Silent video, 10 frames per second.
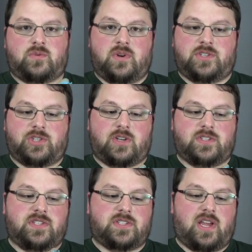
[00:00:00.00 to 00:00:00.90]
this one is
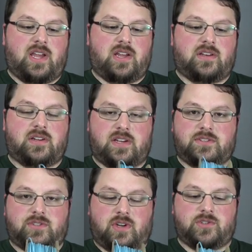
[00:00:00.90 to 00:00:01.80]
Chelsey's, and as
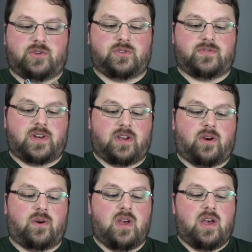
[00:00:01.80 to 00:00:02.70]
you saw in Joel's
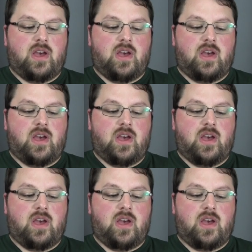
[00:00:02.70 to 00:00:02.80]
video,